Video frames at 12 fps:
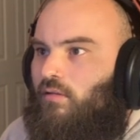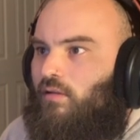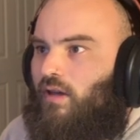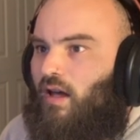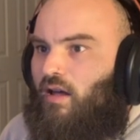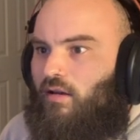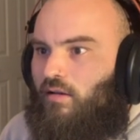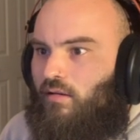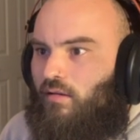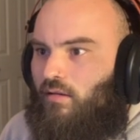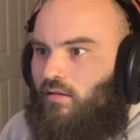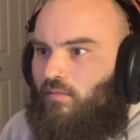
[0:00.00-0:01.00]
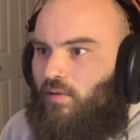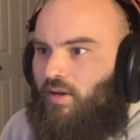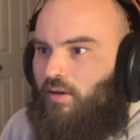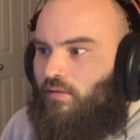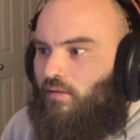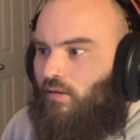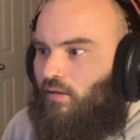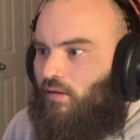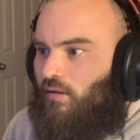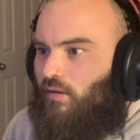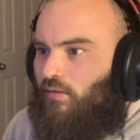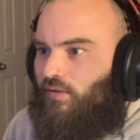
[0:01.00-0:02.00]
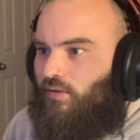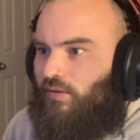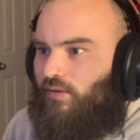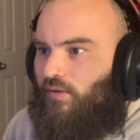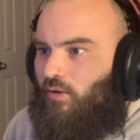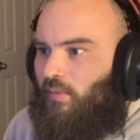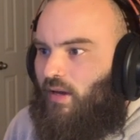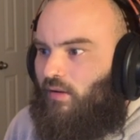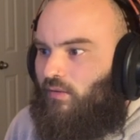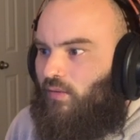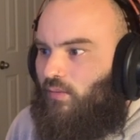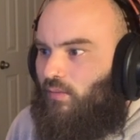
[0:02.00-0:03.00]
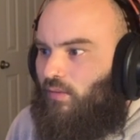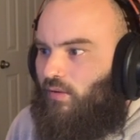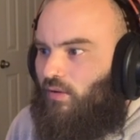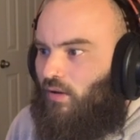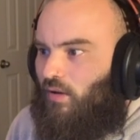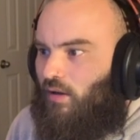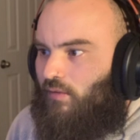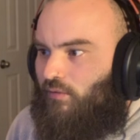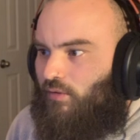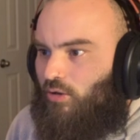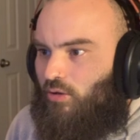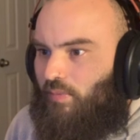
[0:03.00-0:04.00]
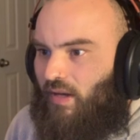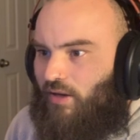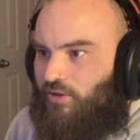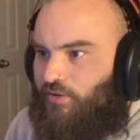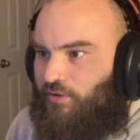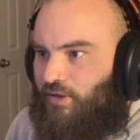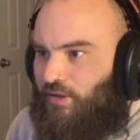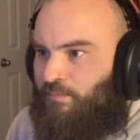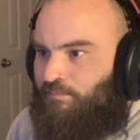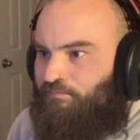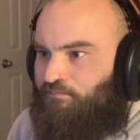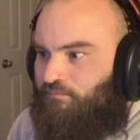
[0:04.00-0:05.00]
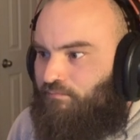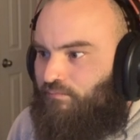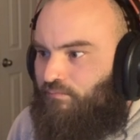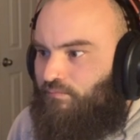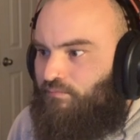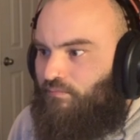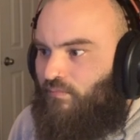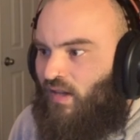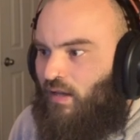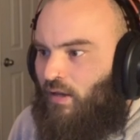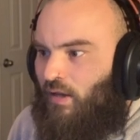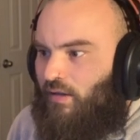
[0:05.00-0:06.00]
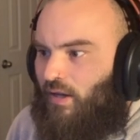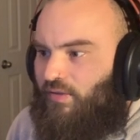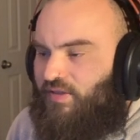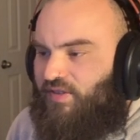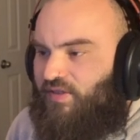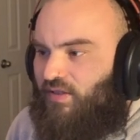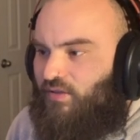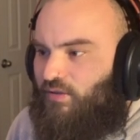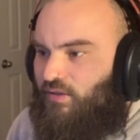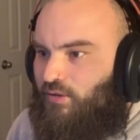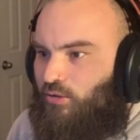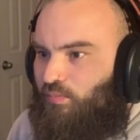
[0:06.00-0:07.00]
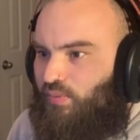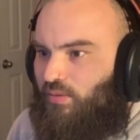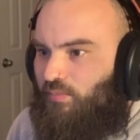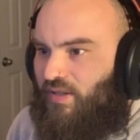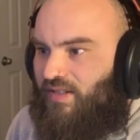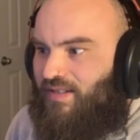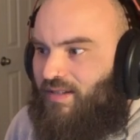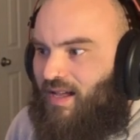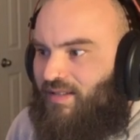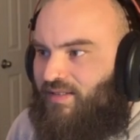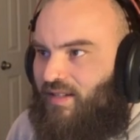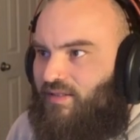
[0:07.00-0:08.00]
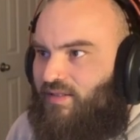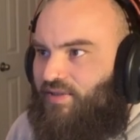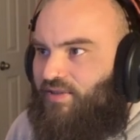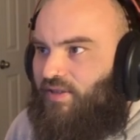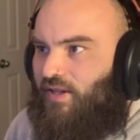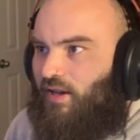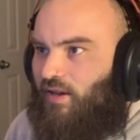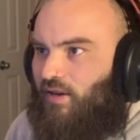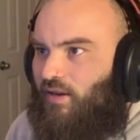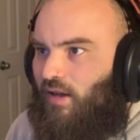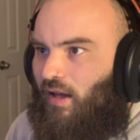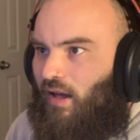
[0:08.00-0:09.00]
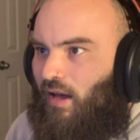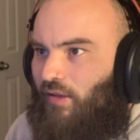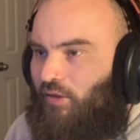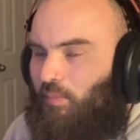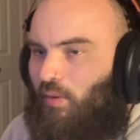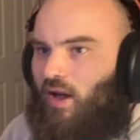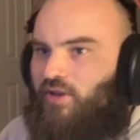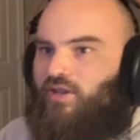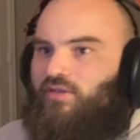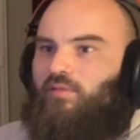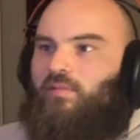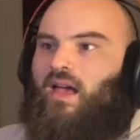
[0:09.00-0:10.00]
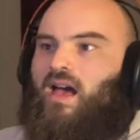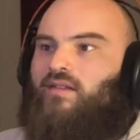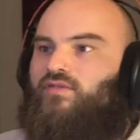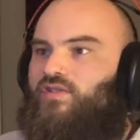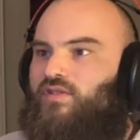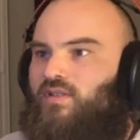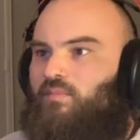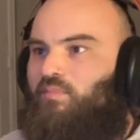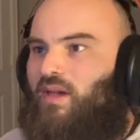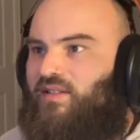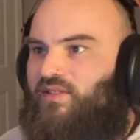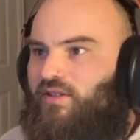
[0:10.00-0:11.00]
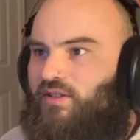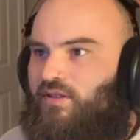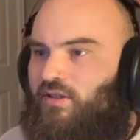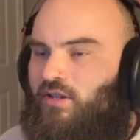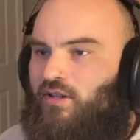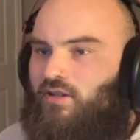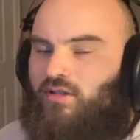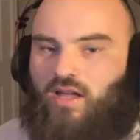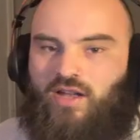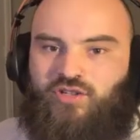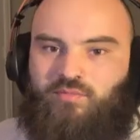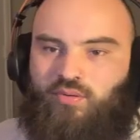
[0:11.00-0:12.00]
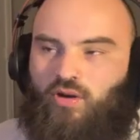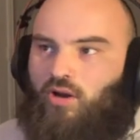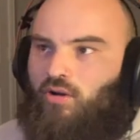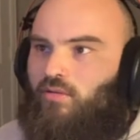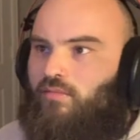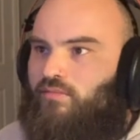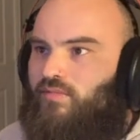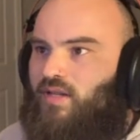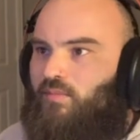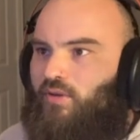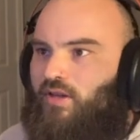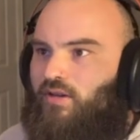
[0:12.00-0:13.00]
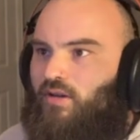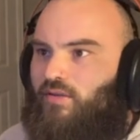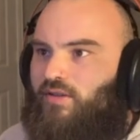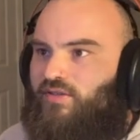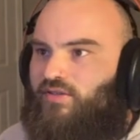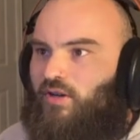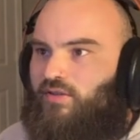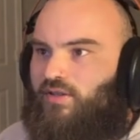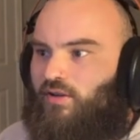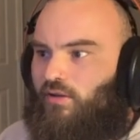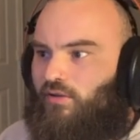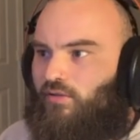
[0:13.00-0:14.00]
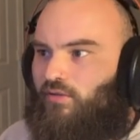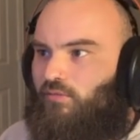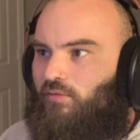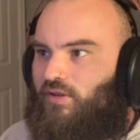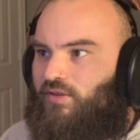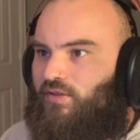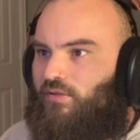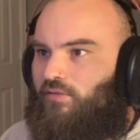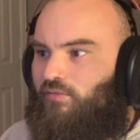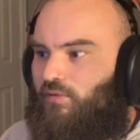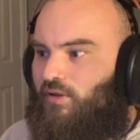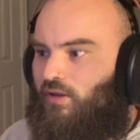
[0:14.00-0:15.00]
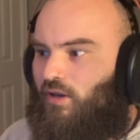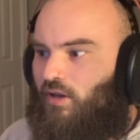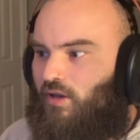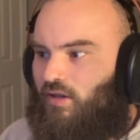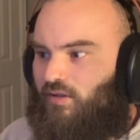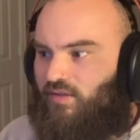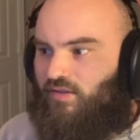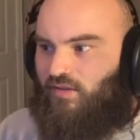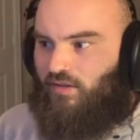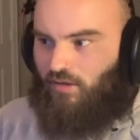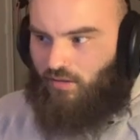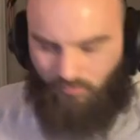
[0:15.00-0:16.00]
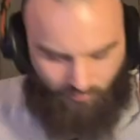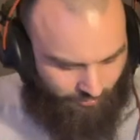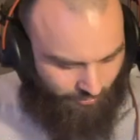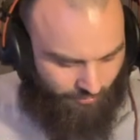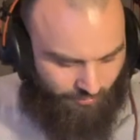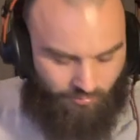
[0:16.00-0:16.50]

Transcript: Yeah, all right. So let's go back to the envelope, actually. Now this is set to loop, but it's not set to sync. And the project that we have is just a basic Logic Pro template, you know, that starts at 120. So if we hit sync, I wonder...